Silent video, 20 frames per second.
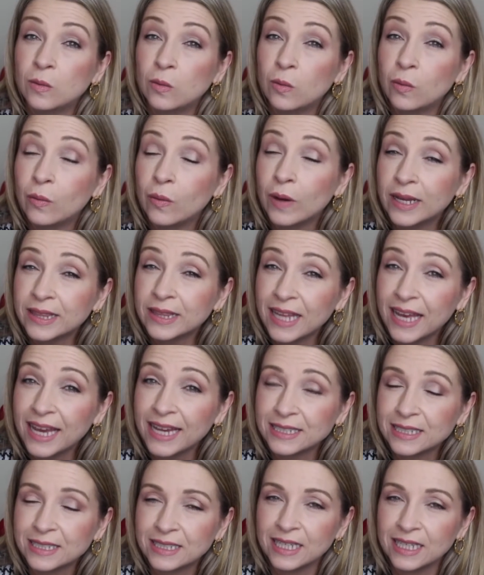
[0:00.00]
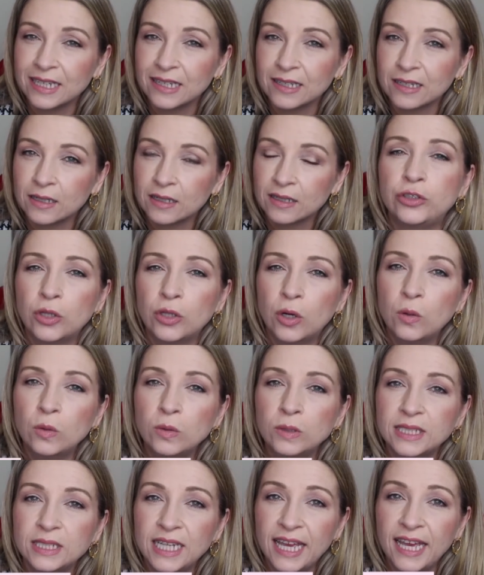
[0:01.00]
one last thing,
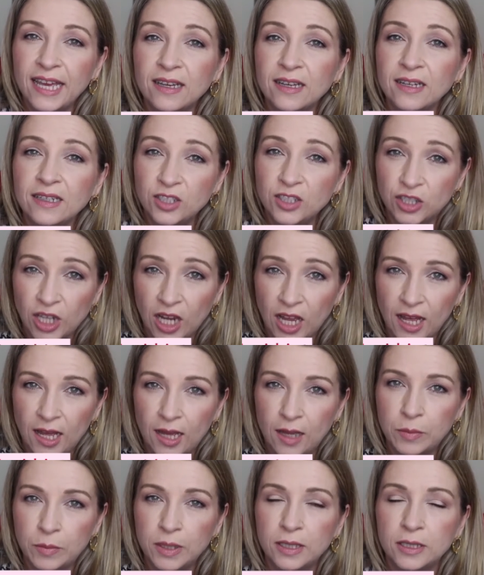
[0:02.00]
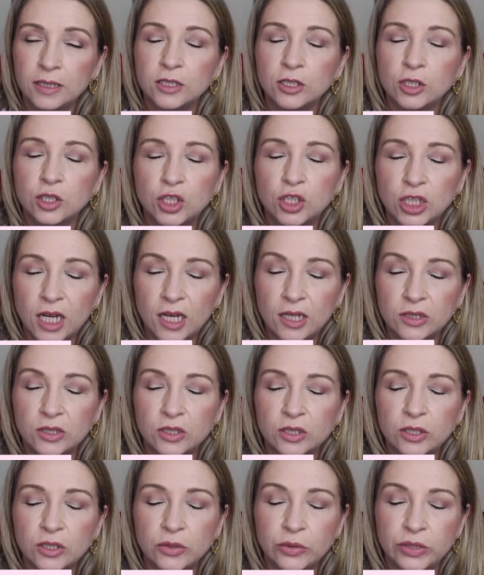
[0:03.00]
don't take a job
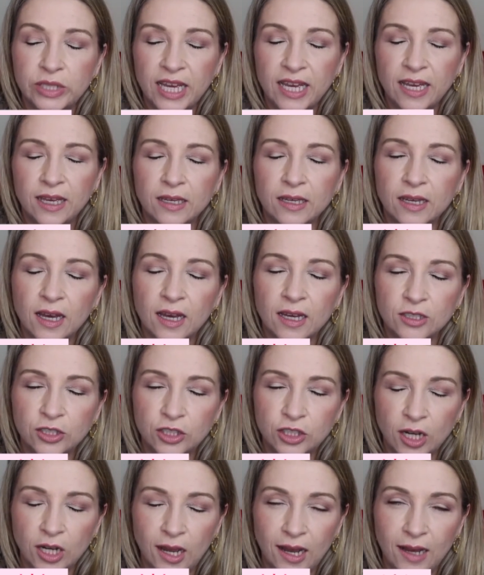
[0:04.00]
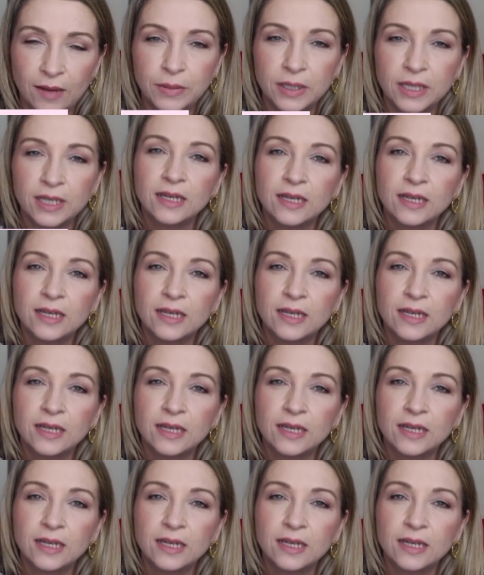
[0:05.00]
just to take a job.